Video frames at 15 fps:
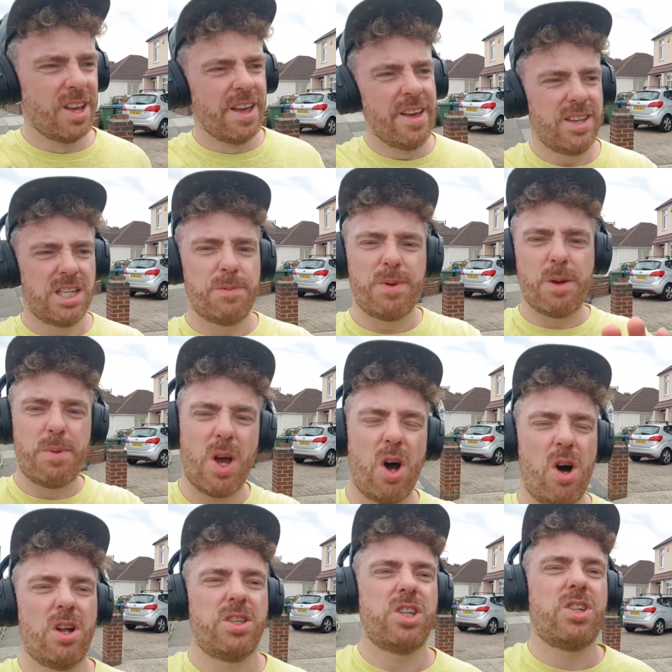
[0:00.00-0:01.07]
It's going to be a bit
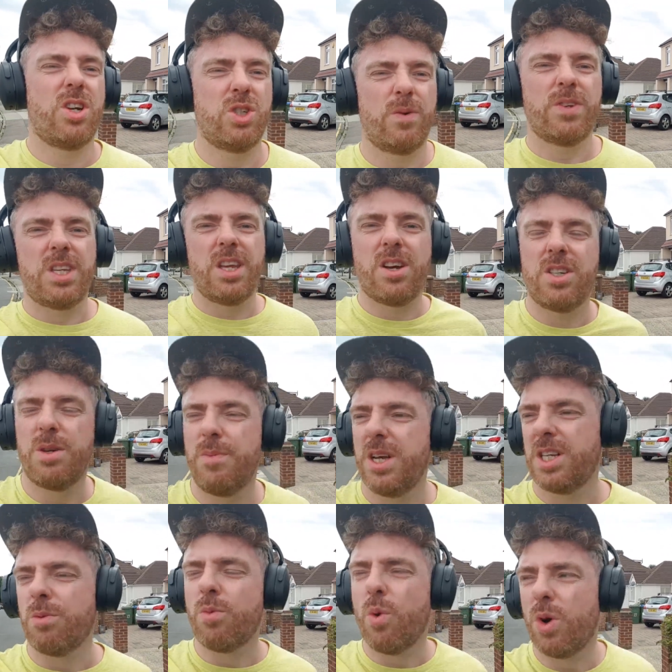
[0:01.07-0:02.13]
hard to judge, obviously, because you're
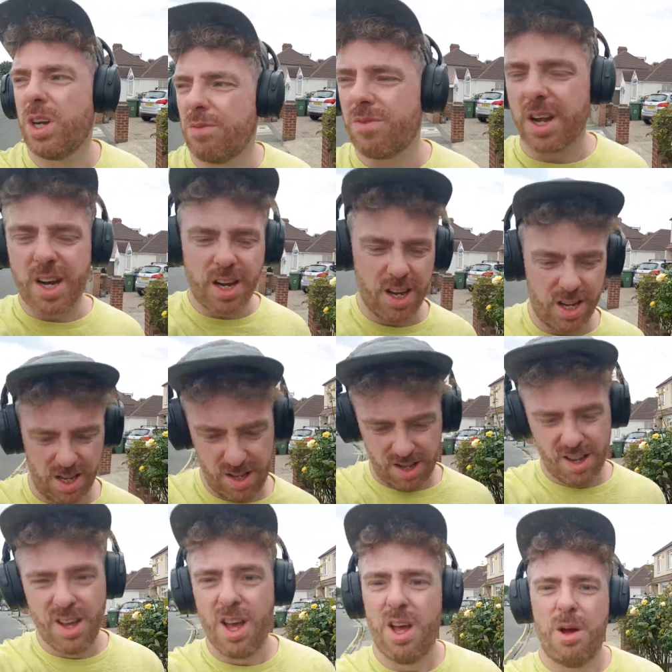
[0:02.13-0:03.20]
mixing walking and running,
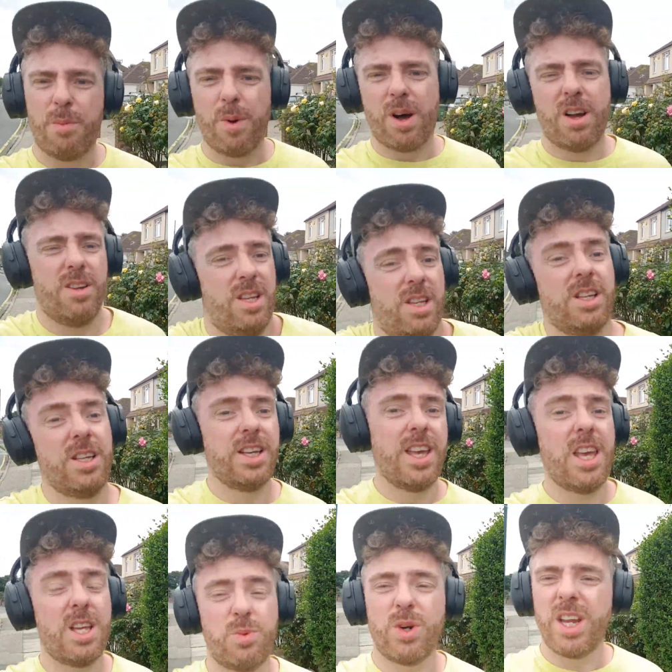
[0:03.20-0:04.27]
but
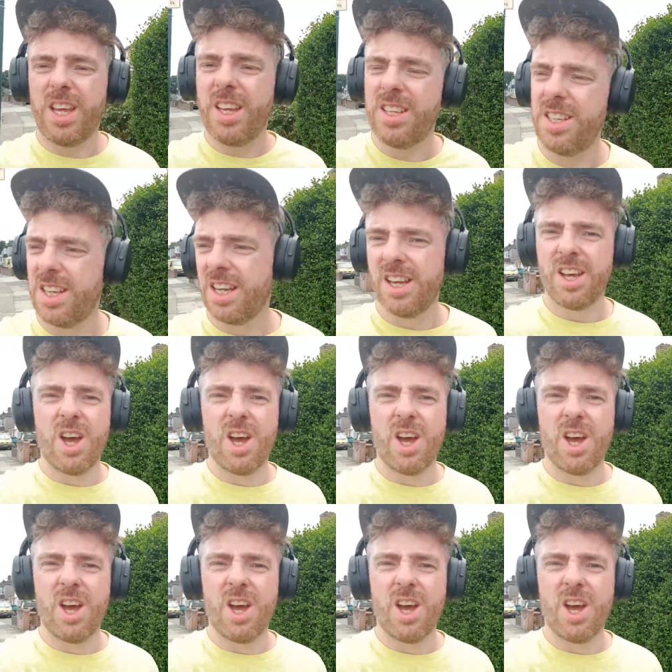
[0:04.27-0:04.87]
it is what it is.